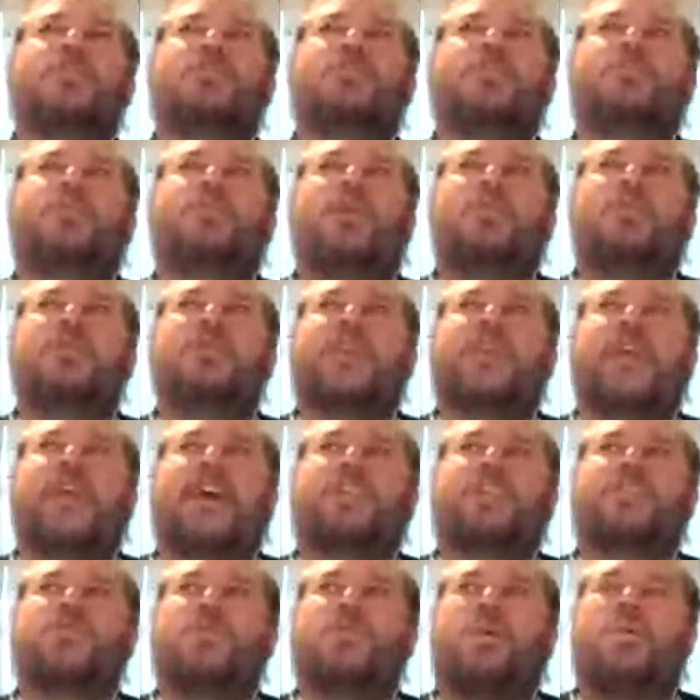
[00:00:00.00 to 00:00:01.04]
you could probably
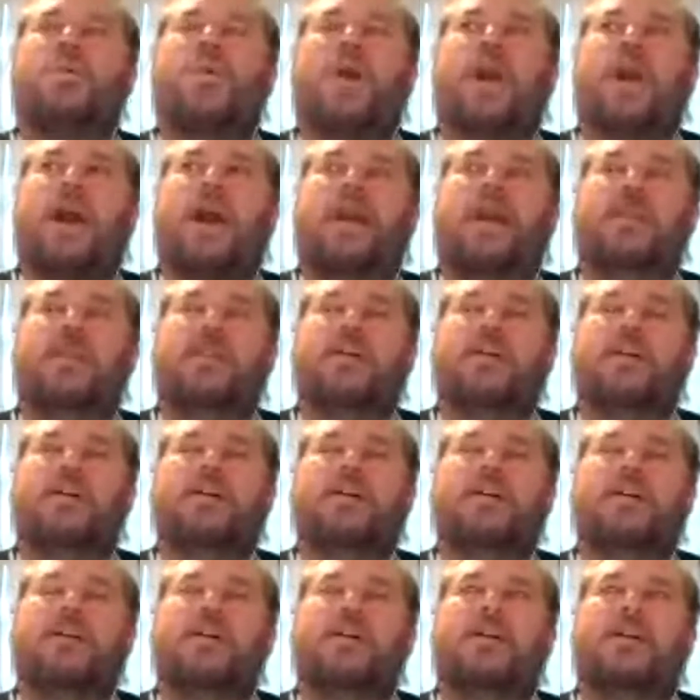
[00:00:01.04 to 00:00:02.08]
get to a
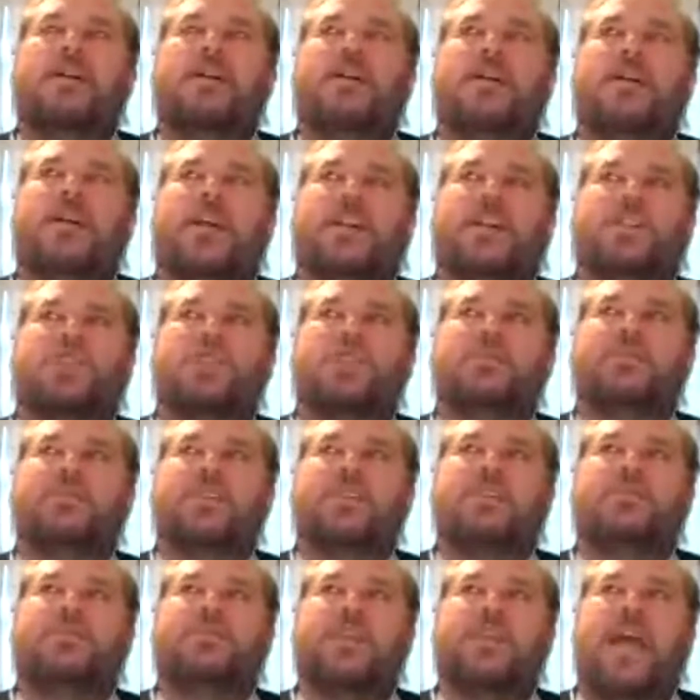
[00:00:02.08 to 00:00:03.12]
Wakanda in terms
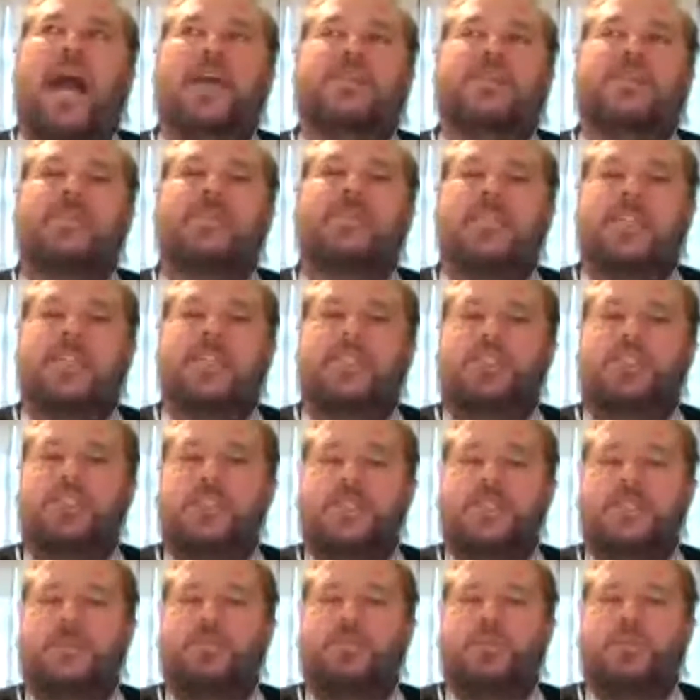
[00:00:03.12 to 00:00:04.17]
of the
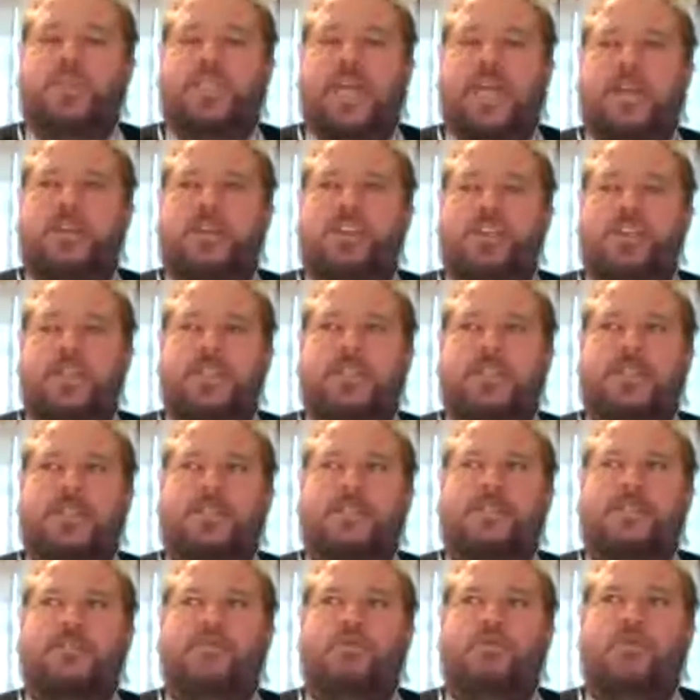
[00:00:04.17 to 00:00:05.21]
isolationist,
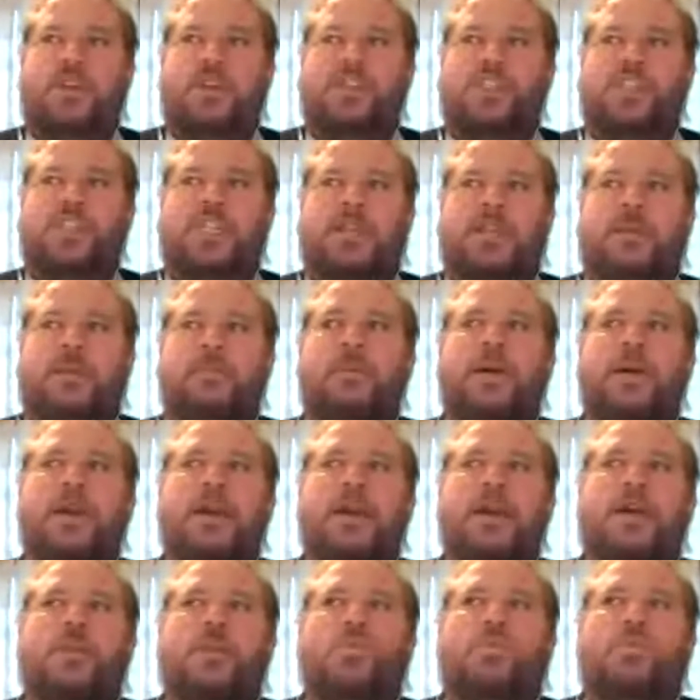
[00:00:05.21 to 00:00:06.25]
protectionist regime
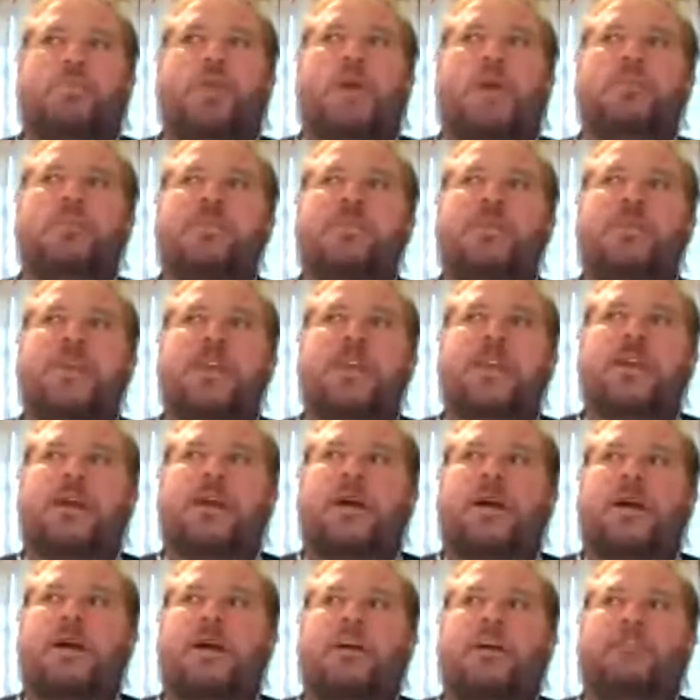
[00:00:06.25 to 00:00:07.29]
would probably be
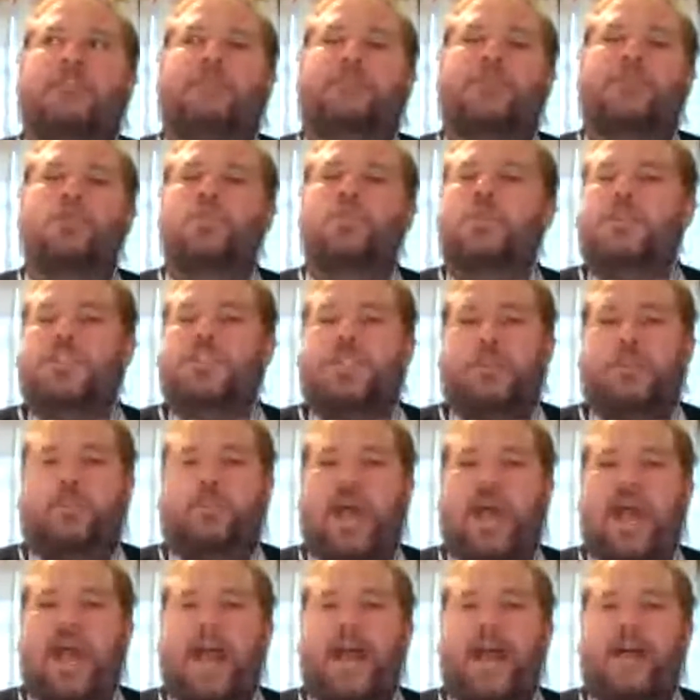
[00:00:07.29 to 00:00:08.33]
feudal
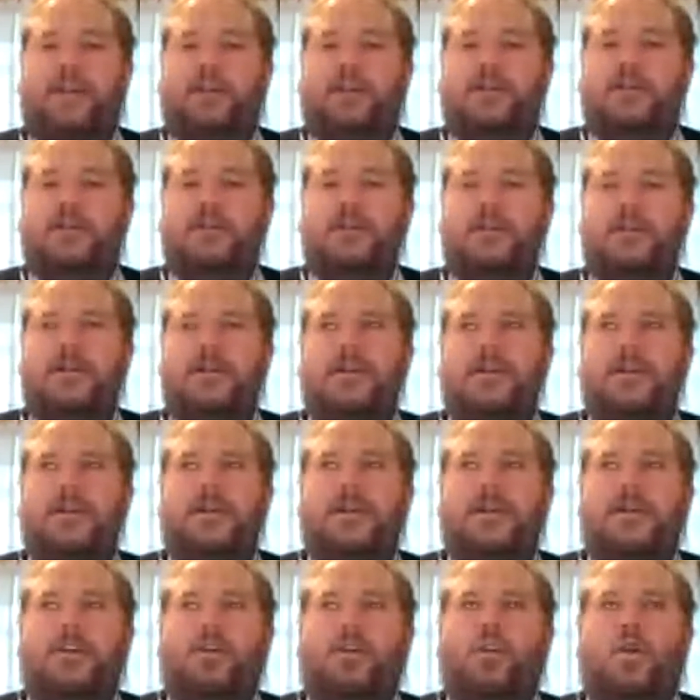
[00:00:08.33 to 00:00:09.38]
Japan,
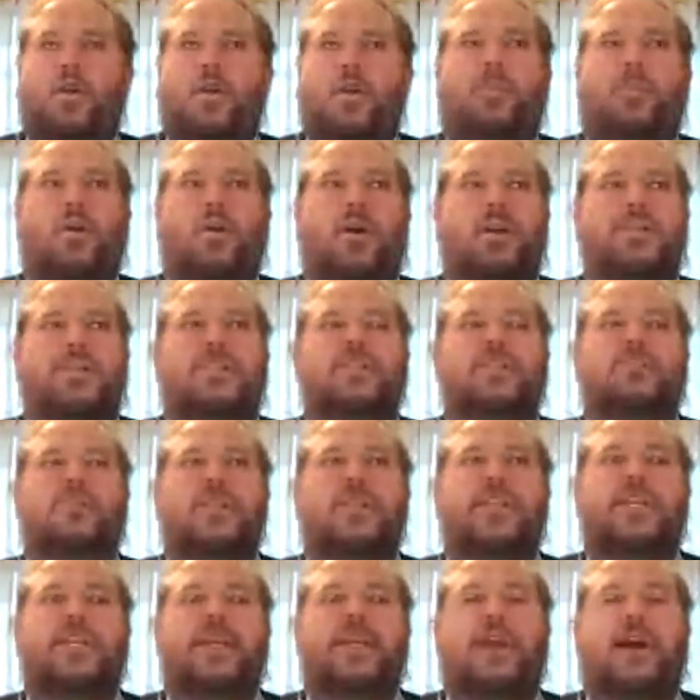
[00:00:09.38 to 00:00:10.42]
or
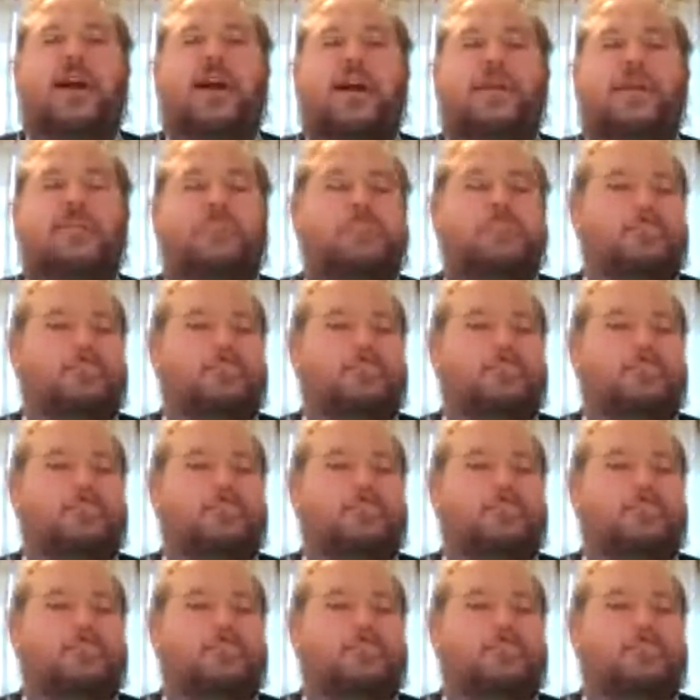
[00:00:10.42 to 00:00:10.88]
possibly I